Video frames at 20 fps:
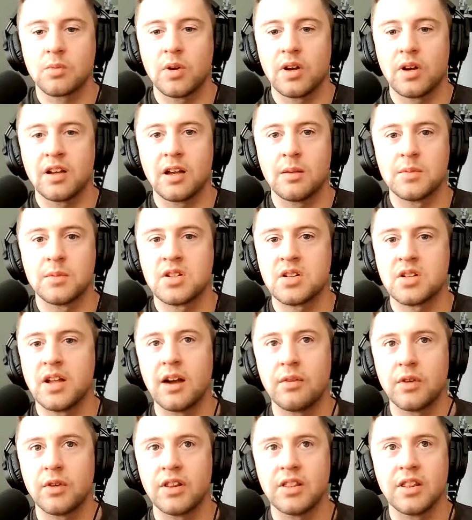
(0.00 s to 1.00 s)
when it comes to
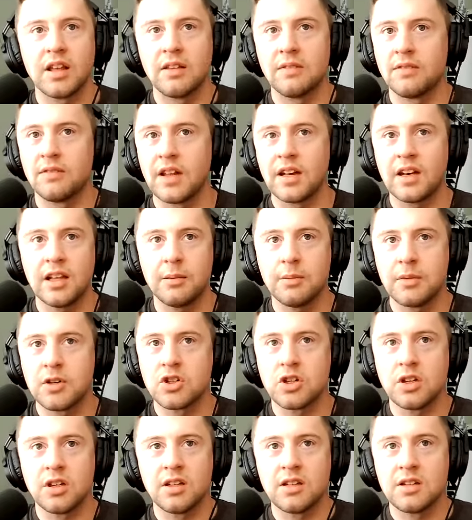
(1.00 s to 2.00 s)
everything, vending
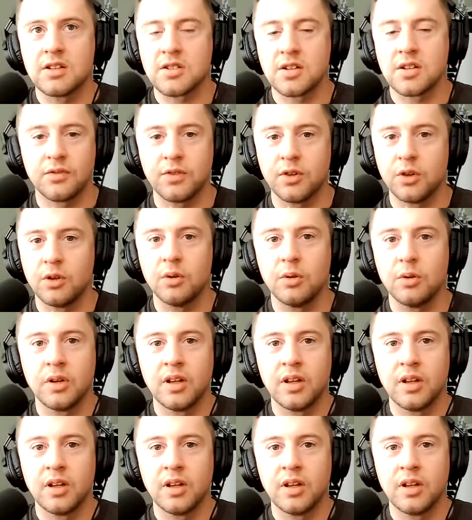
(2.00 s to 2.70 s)
machines, food,